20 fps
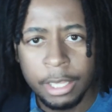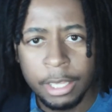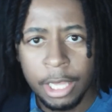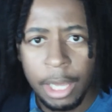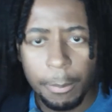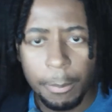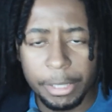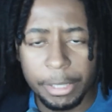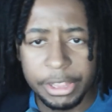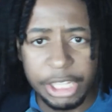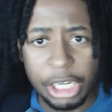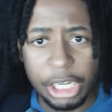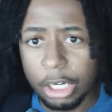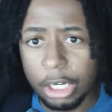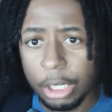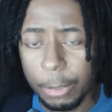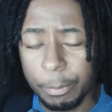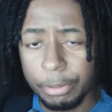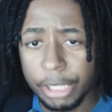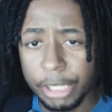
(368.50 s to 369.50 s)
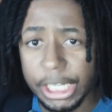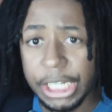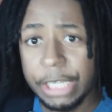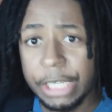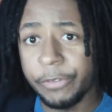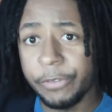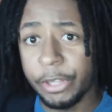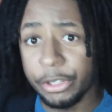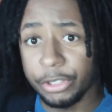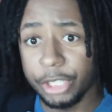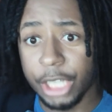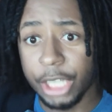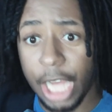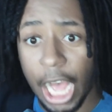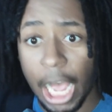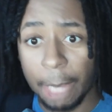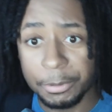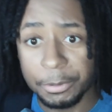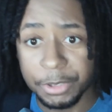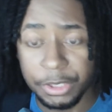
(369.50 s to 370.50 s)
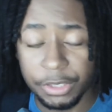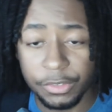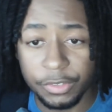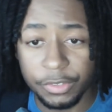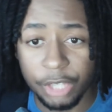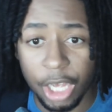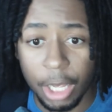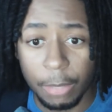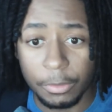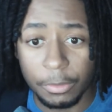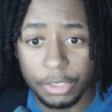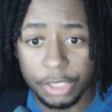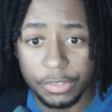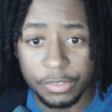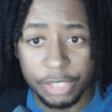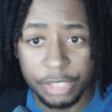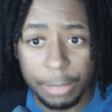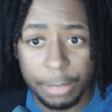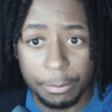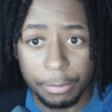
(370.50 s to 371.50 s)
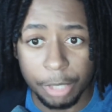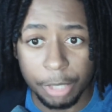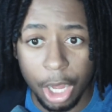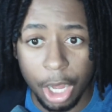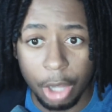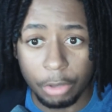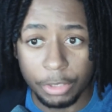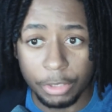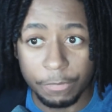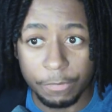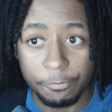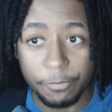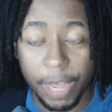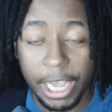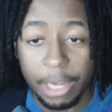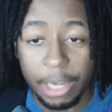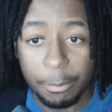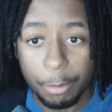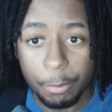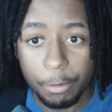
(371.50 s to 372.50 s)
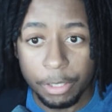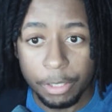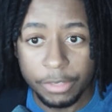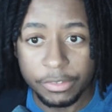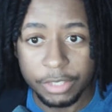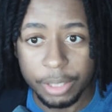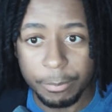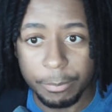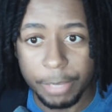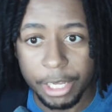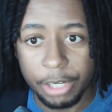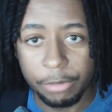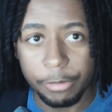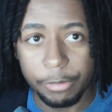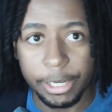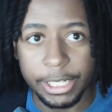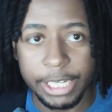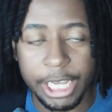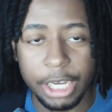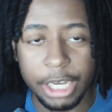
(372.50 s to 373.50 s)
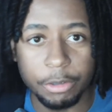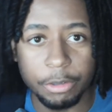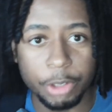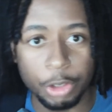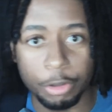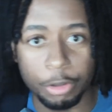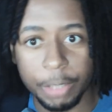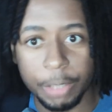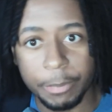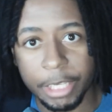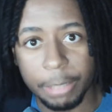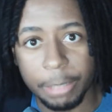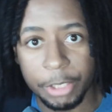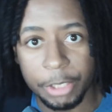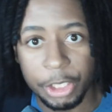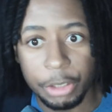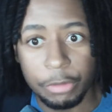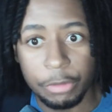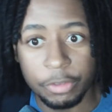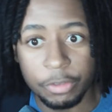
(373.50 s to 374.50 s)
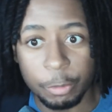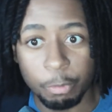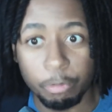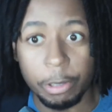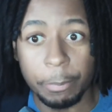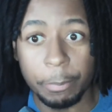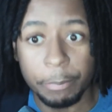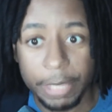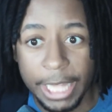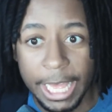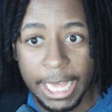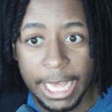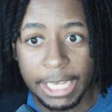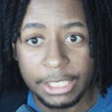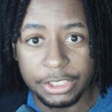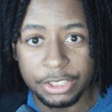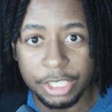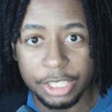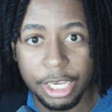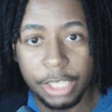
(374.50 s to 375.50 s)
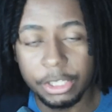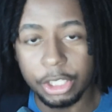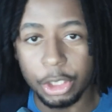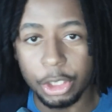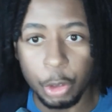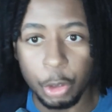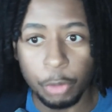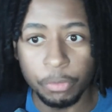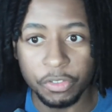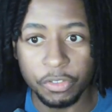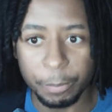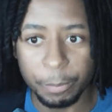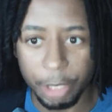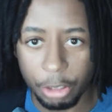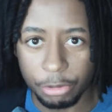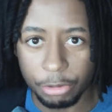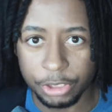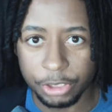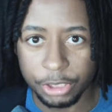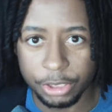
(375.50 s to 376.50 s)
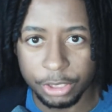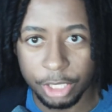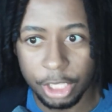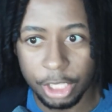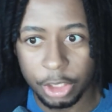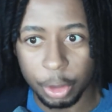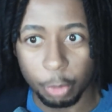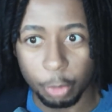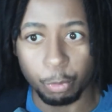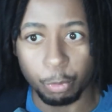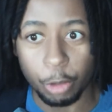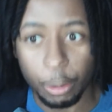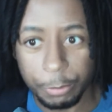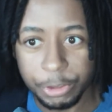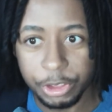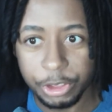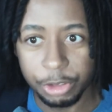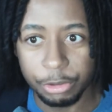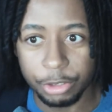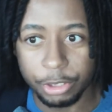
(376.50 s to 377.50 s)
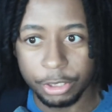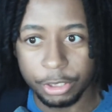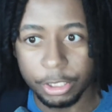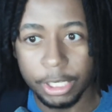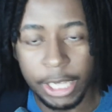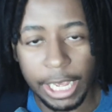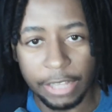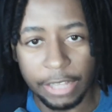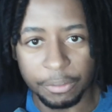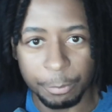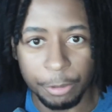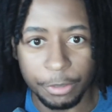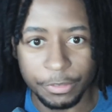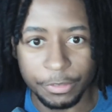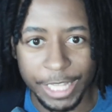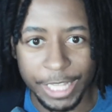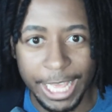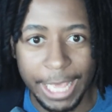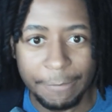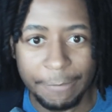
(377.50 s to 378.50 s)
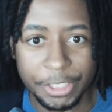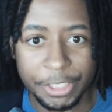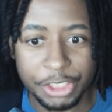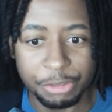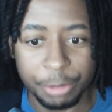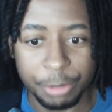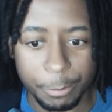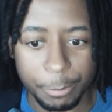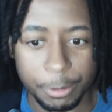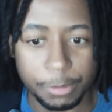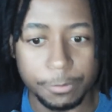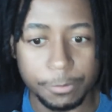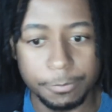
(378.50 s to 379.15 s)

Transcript: but there are plenty of other good options. Just name all the viable ones in the meta right now. You're going to be able to use the Whiplash, the Goon Explosion, the Rope Shooter, as well as the Heavy Dribble.